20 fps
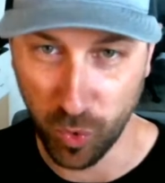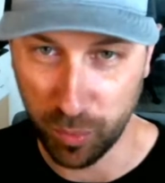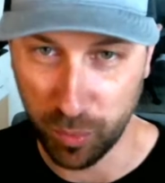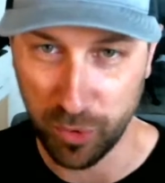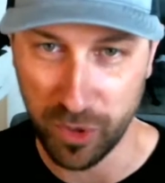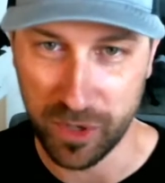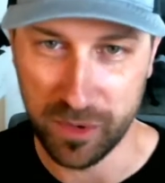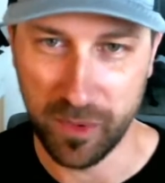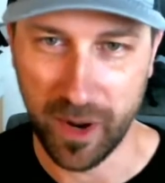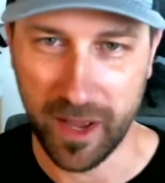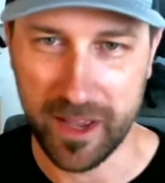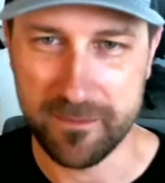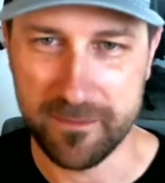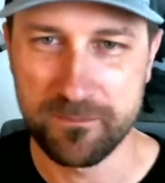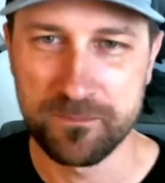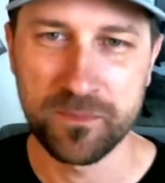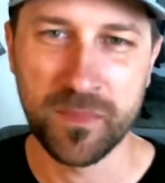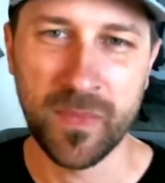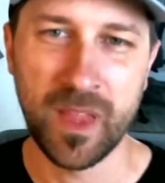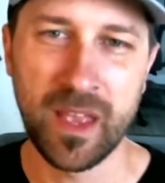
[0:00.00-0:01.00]
I'm from
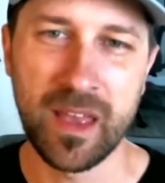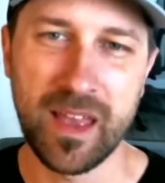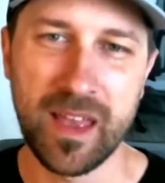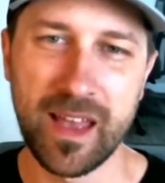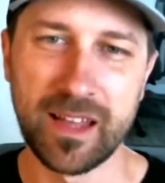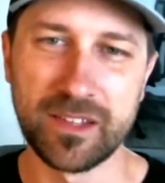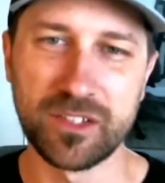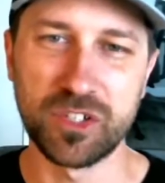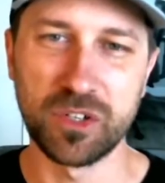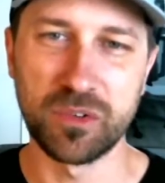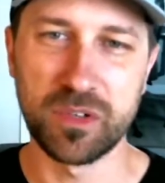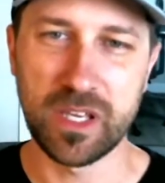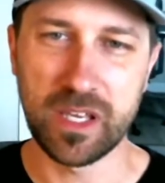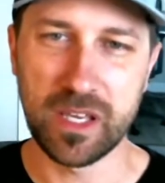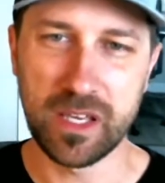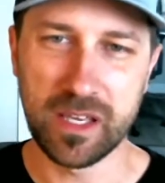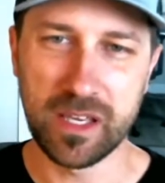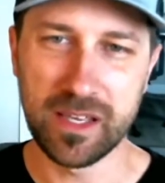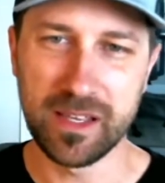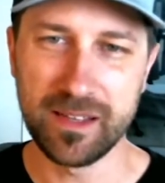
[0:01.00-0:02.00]
corporate, right?
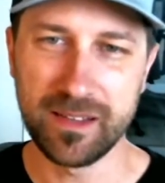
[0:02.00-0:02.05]
And so